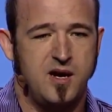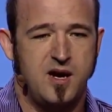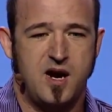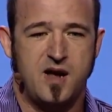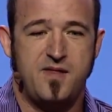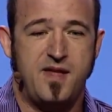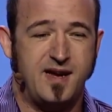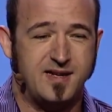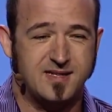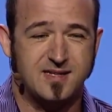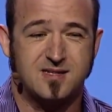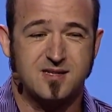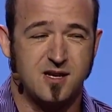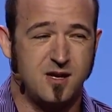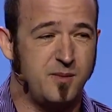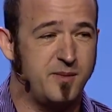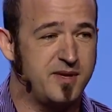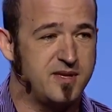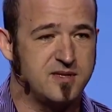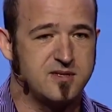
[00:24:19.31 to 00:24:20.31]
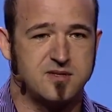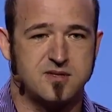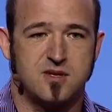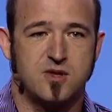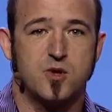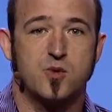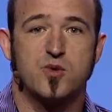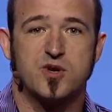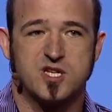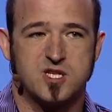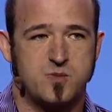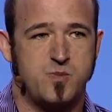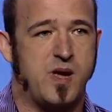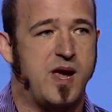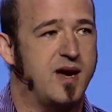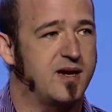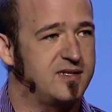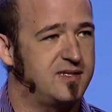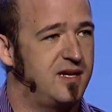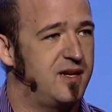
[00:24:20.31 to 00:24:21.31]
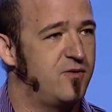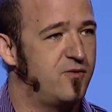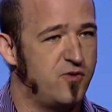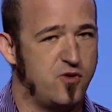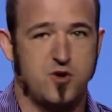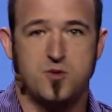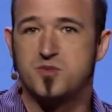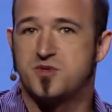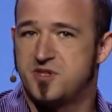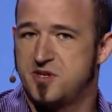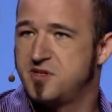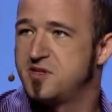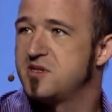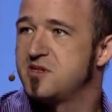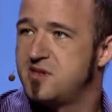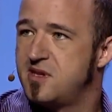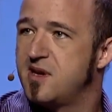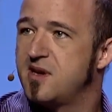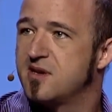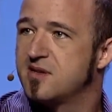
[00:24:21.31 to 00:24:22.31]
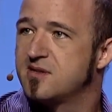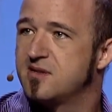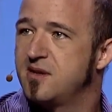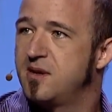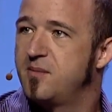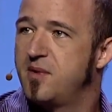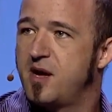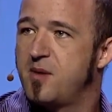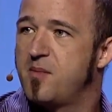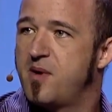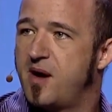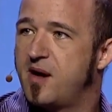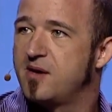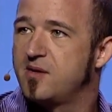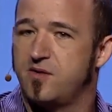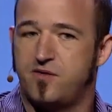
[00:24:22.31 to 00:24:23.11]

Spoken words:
And that determines the respect in rooms such as this, in my mind.